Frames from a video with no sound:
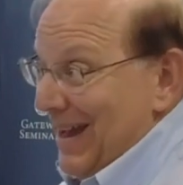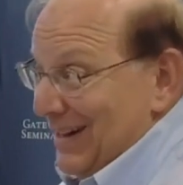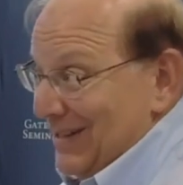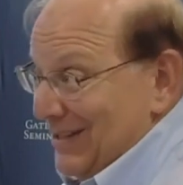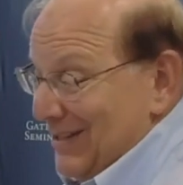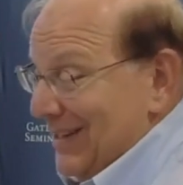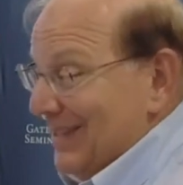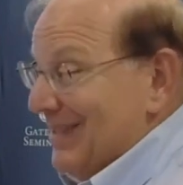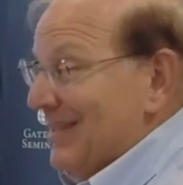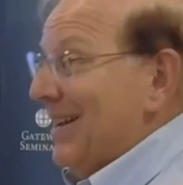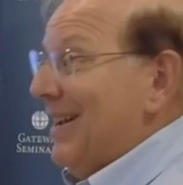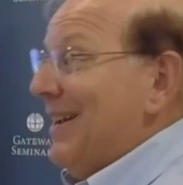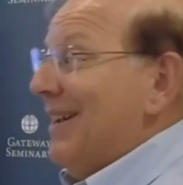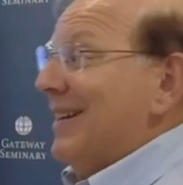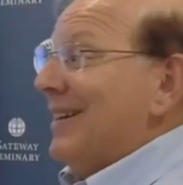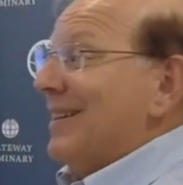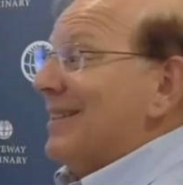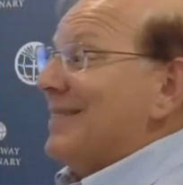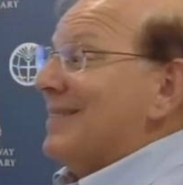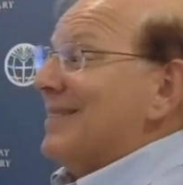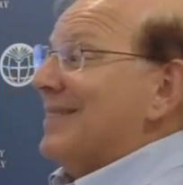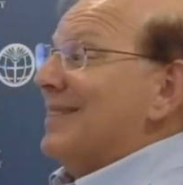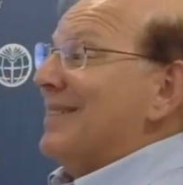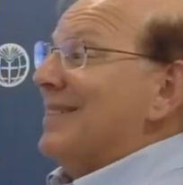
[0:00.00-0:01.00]
actually
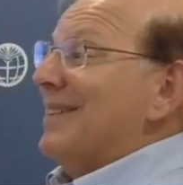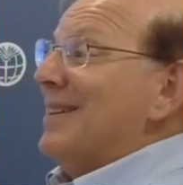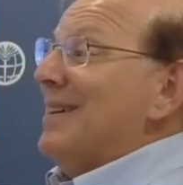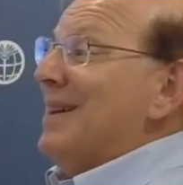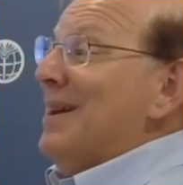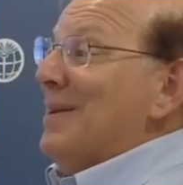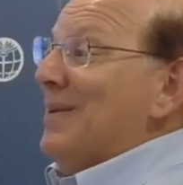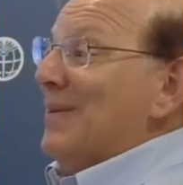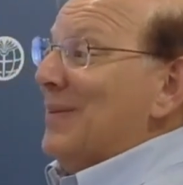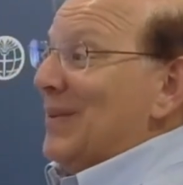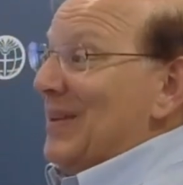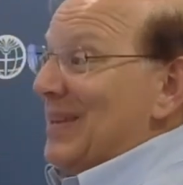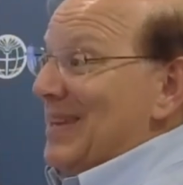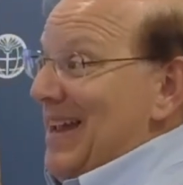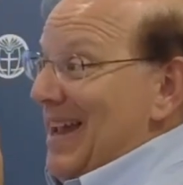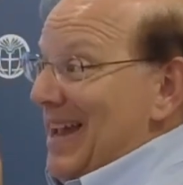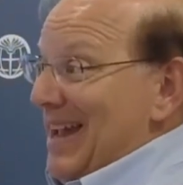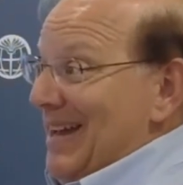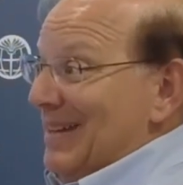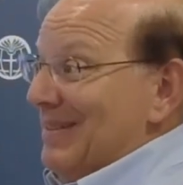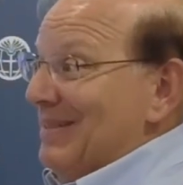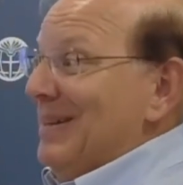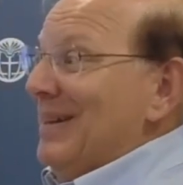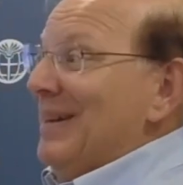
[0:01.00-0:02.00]
when they
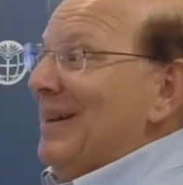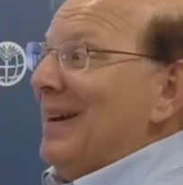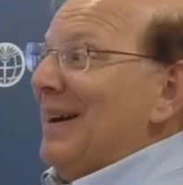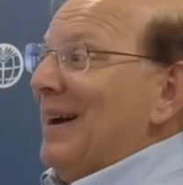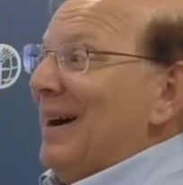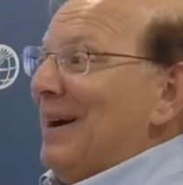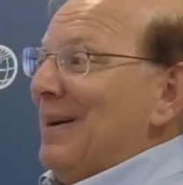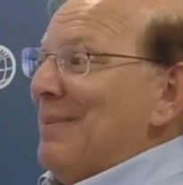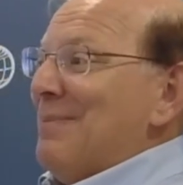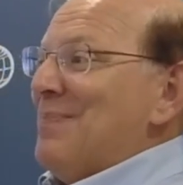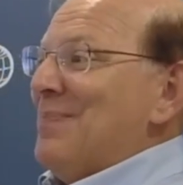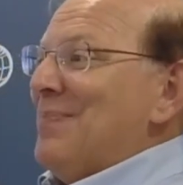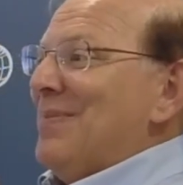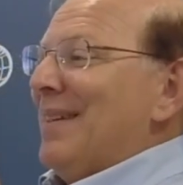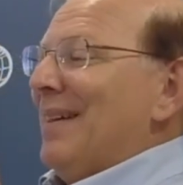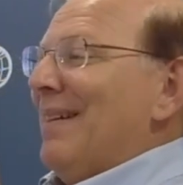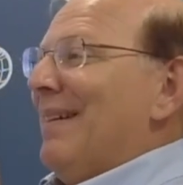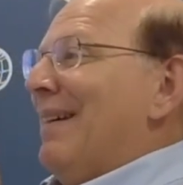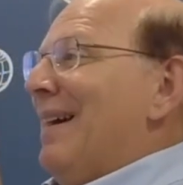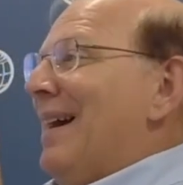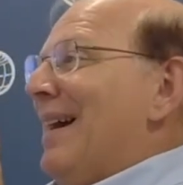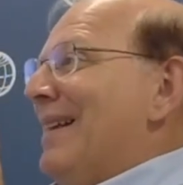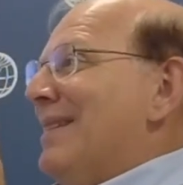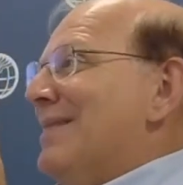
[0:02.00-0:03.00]
had um,
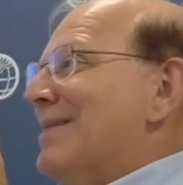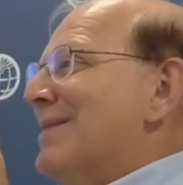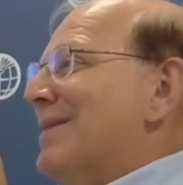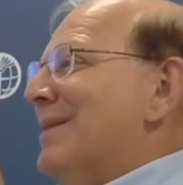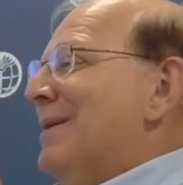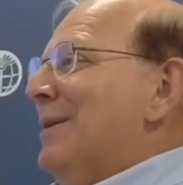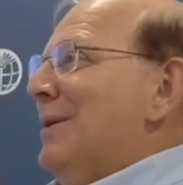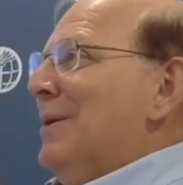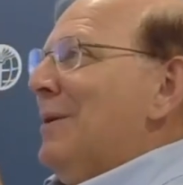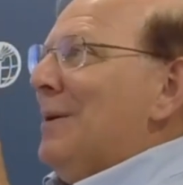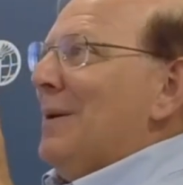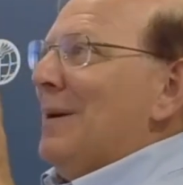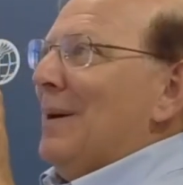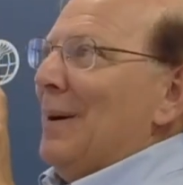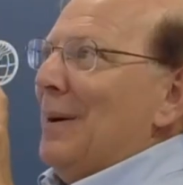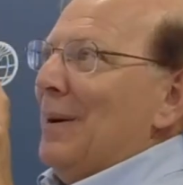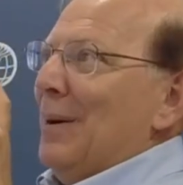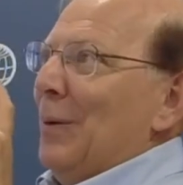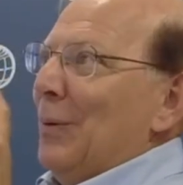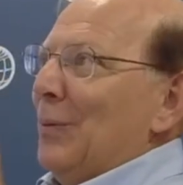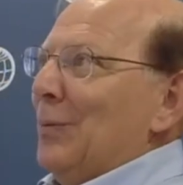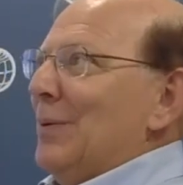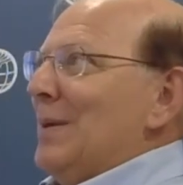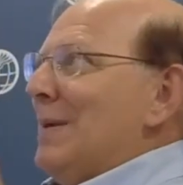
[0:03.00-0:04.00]
God's
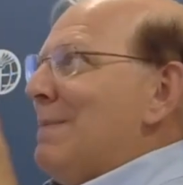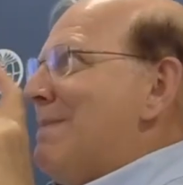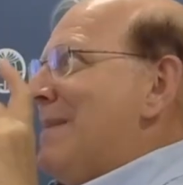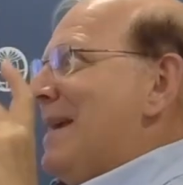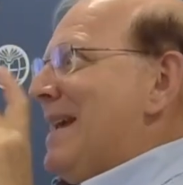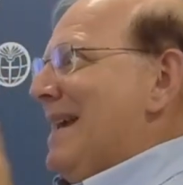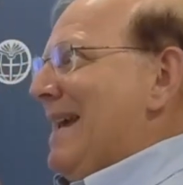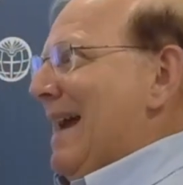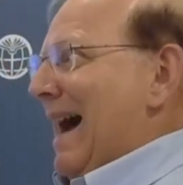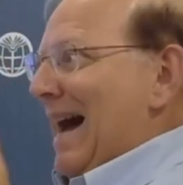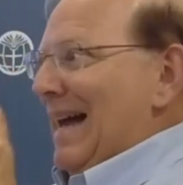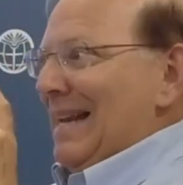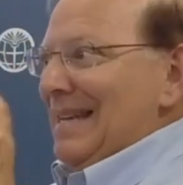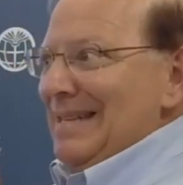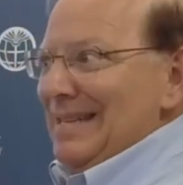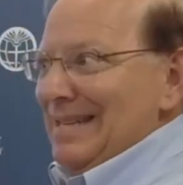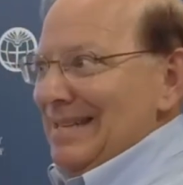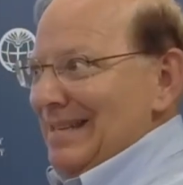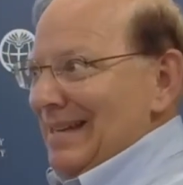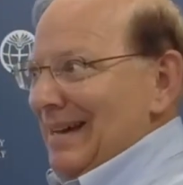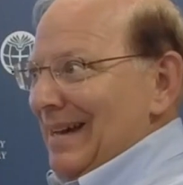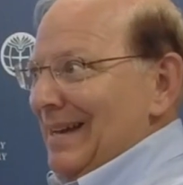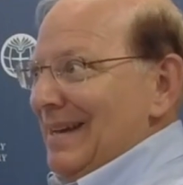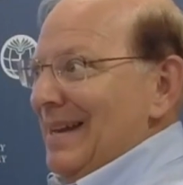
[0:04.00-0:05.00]
only begotten
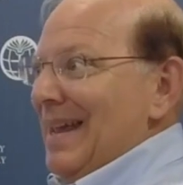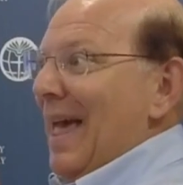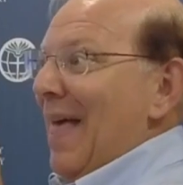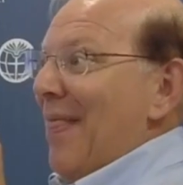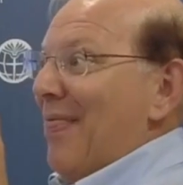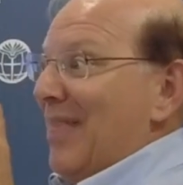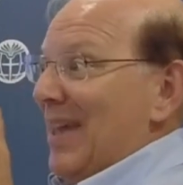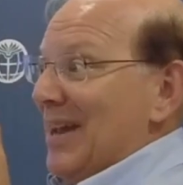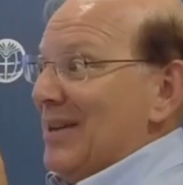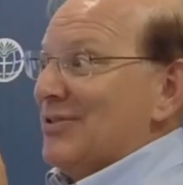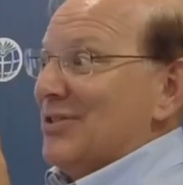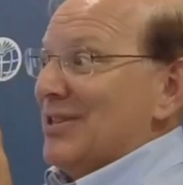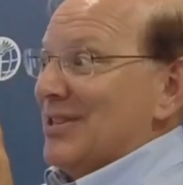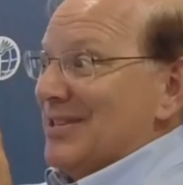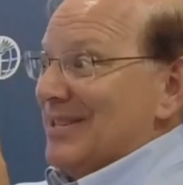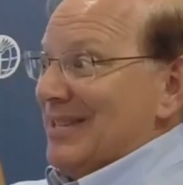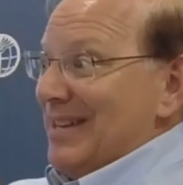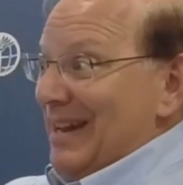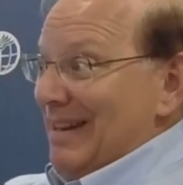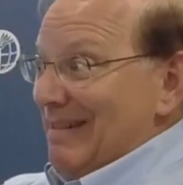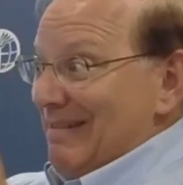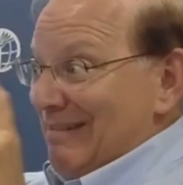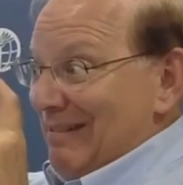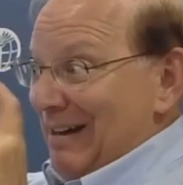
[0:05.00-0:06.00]
son and they just
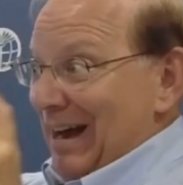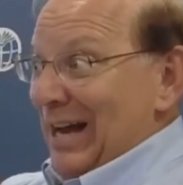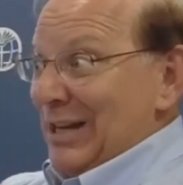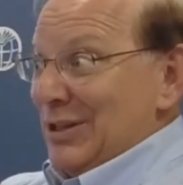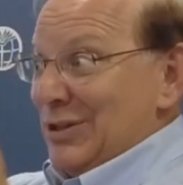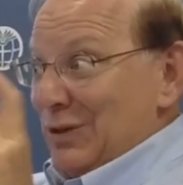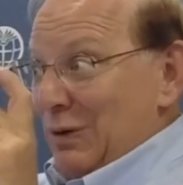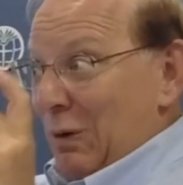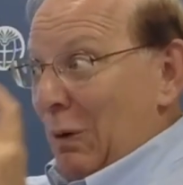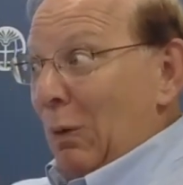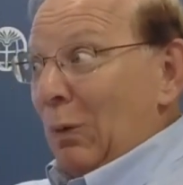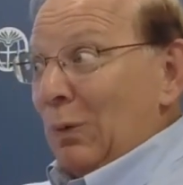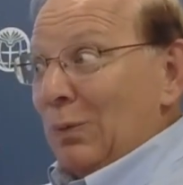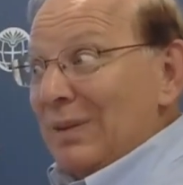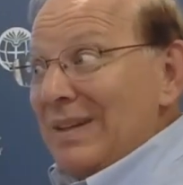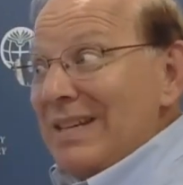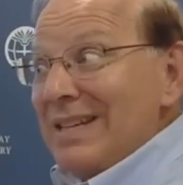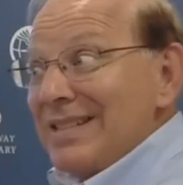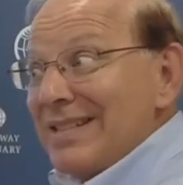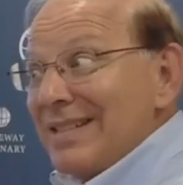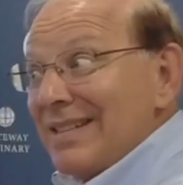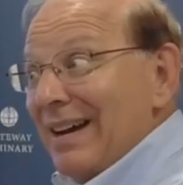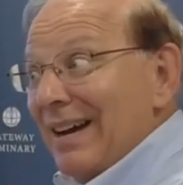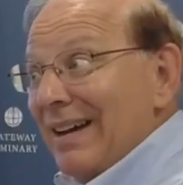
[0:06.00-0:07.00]
said God's only
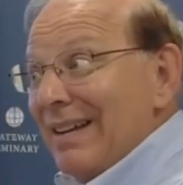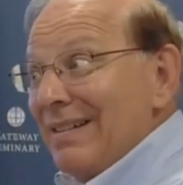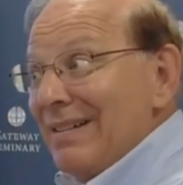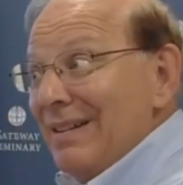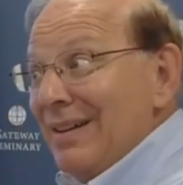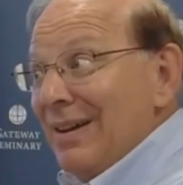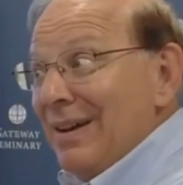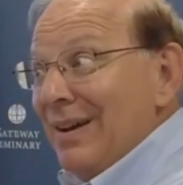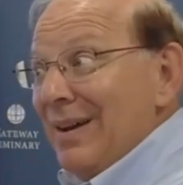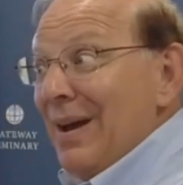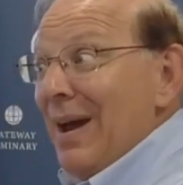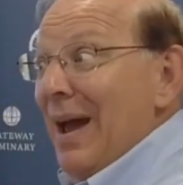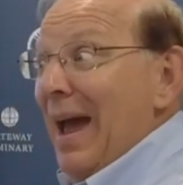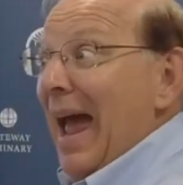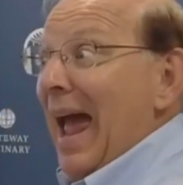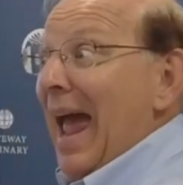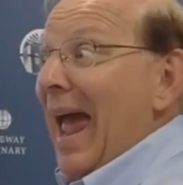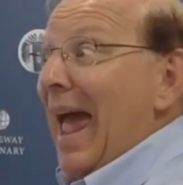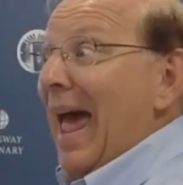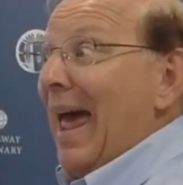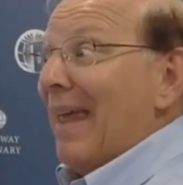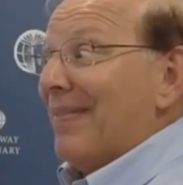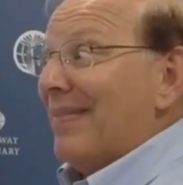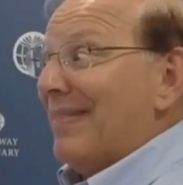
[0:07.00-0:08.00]
son.
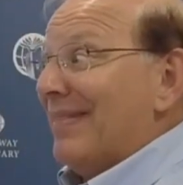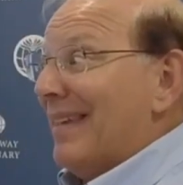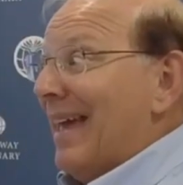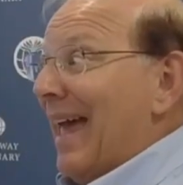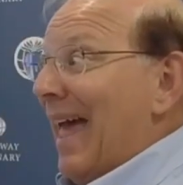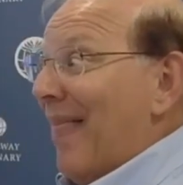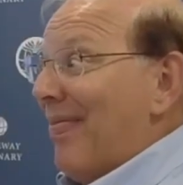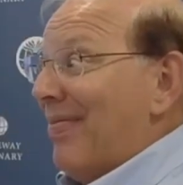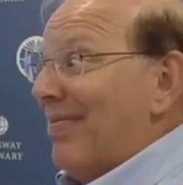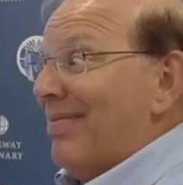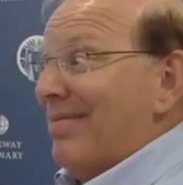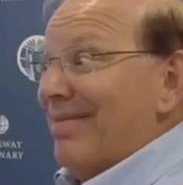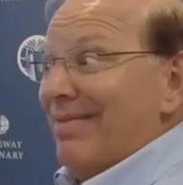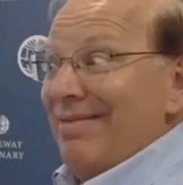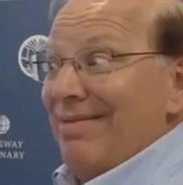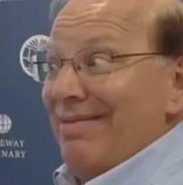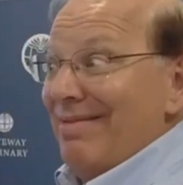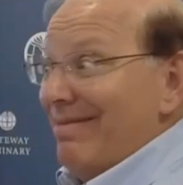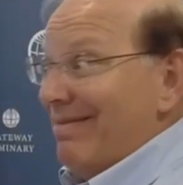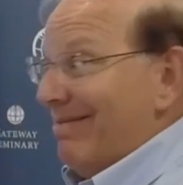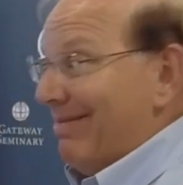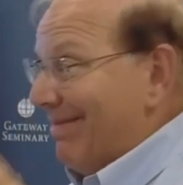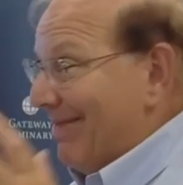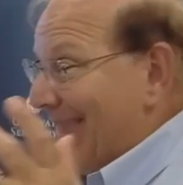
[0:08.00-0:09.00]
Mm. And and
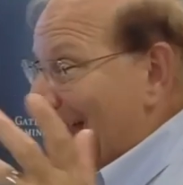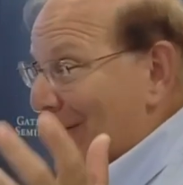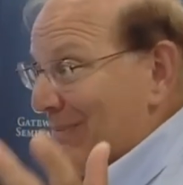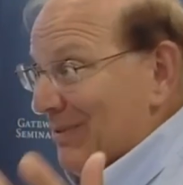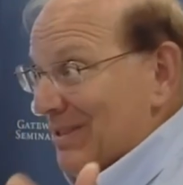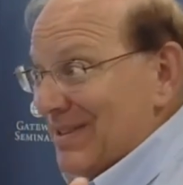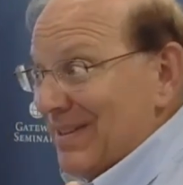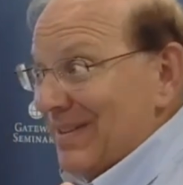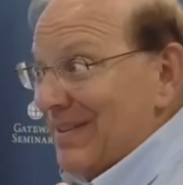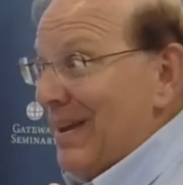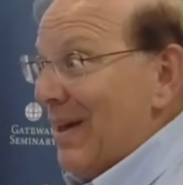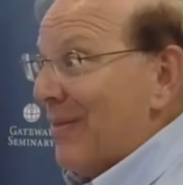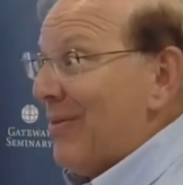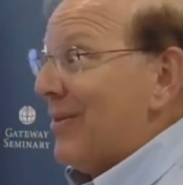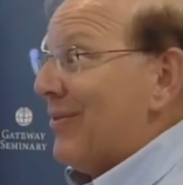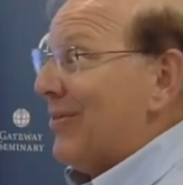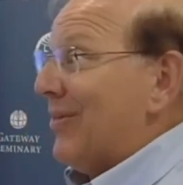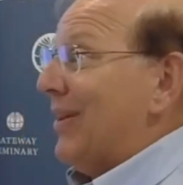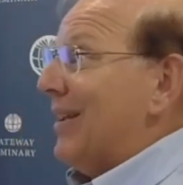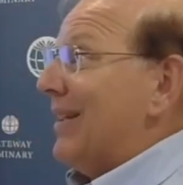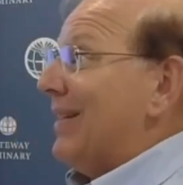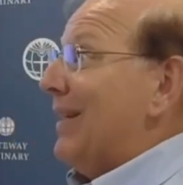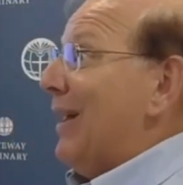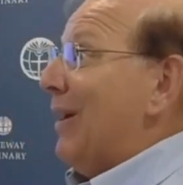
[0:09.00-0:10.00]
that was another
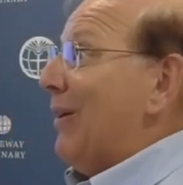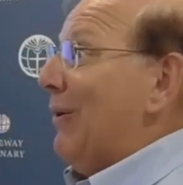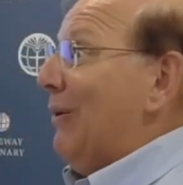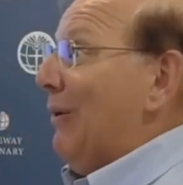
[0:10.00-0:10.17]
thing that